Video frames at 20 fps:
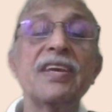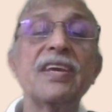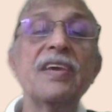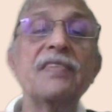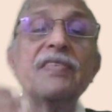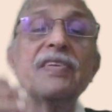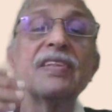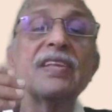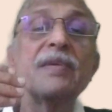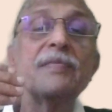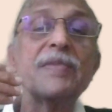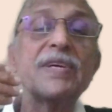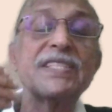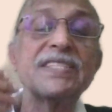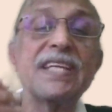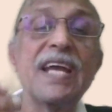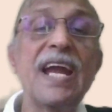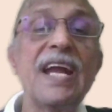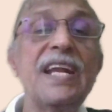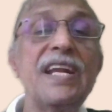giving them a
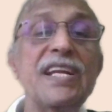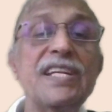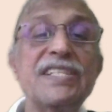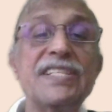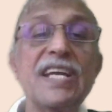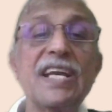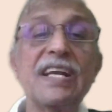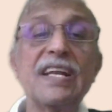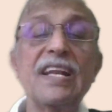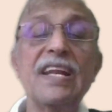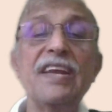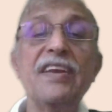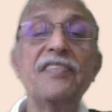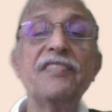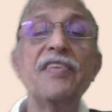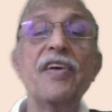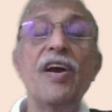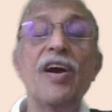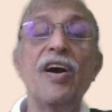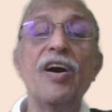signed check leaf
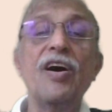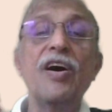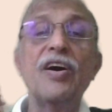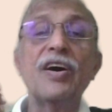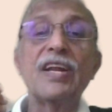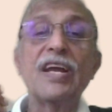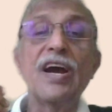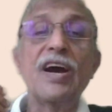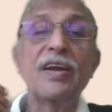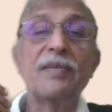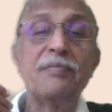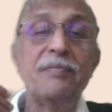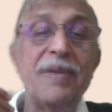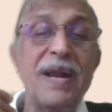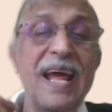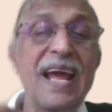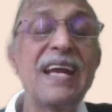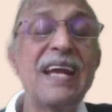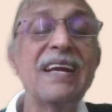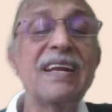or
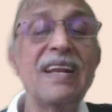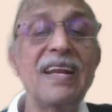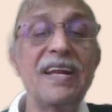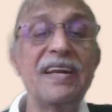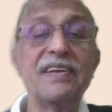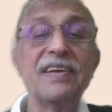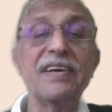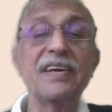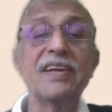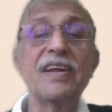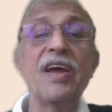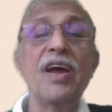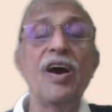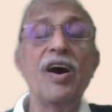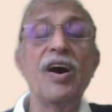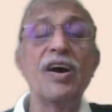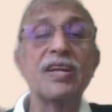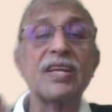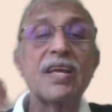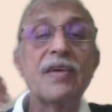blank letter
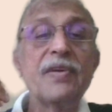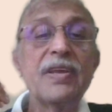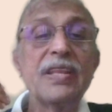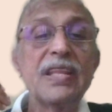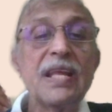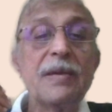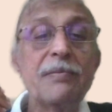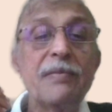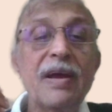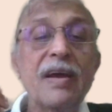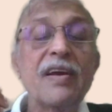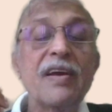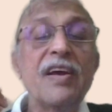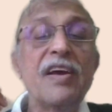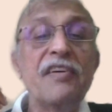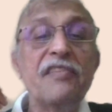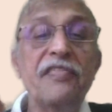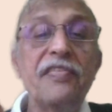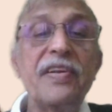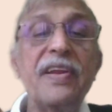or giving them a
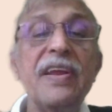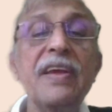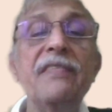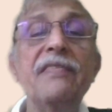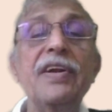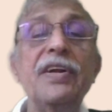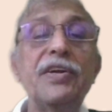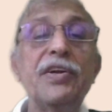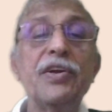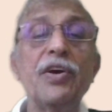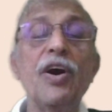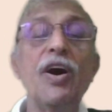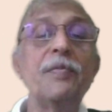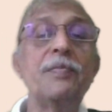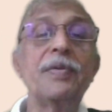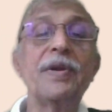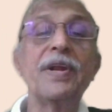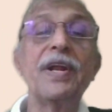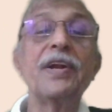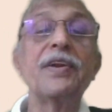free will to
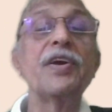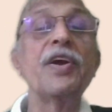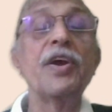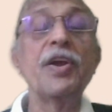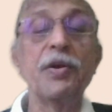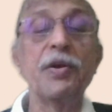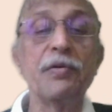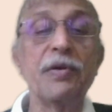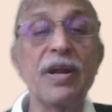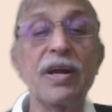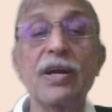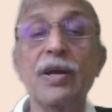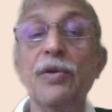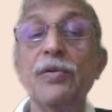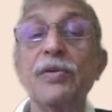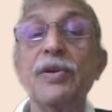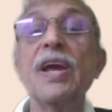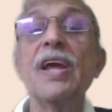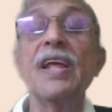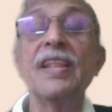operate your
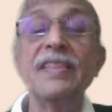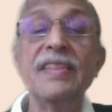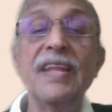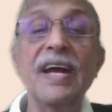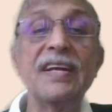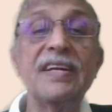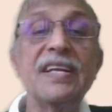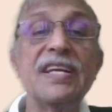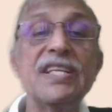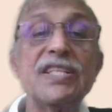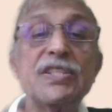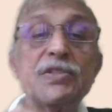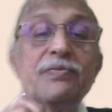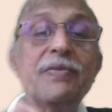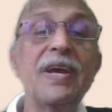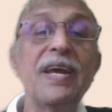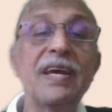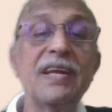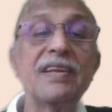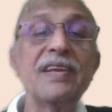account. That is
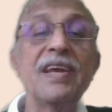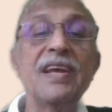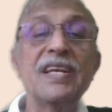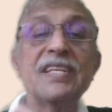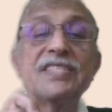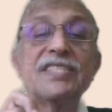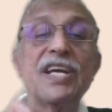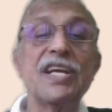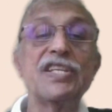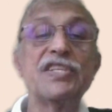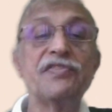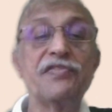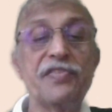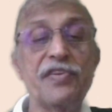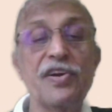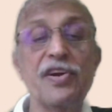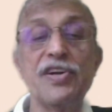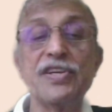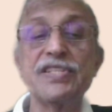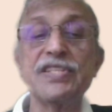where such
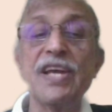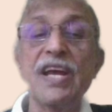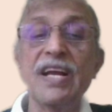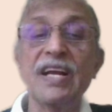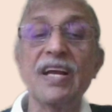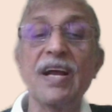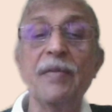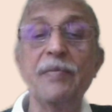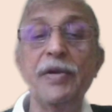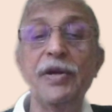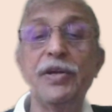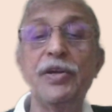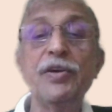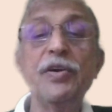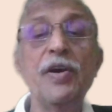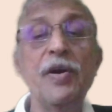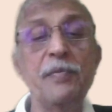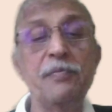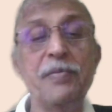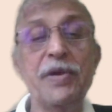frauds come
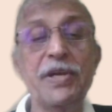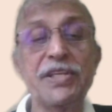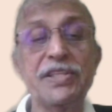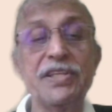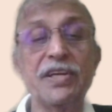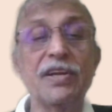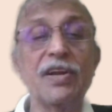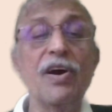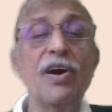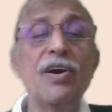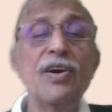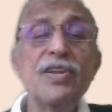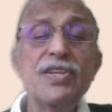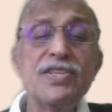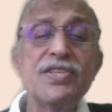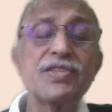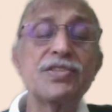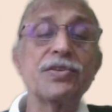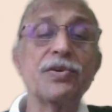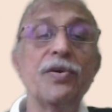into picture.
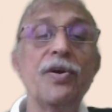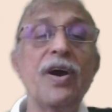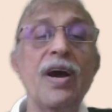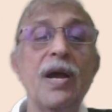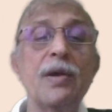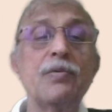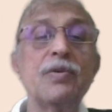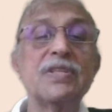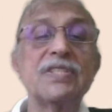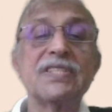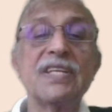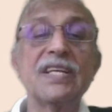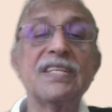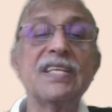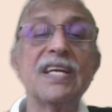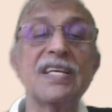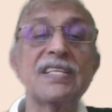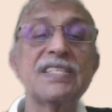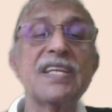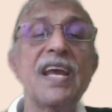Also, I will
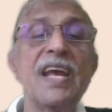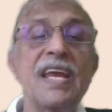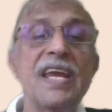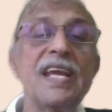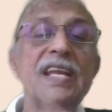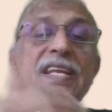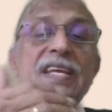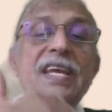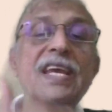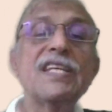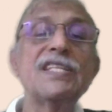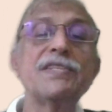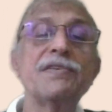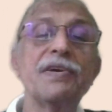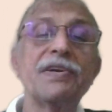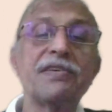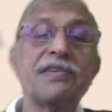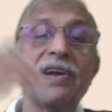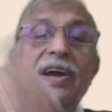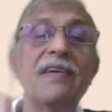suggest in case you
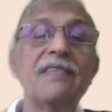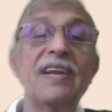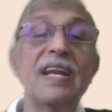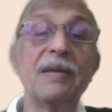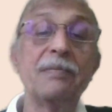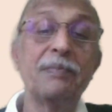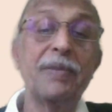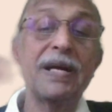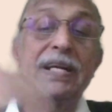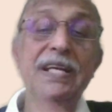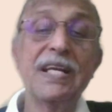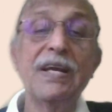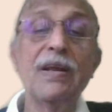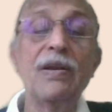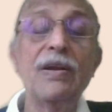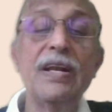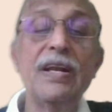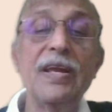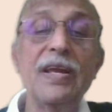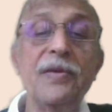are traveling
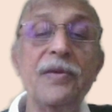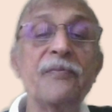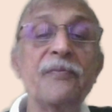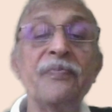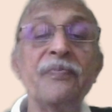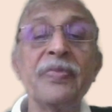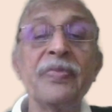particularly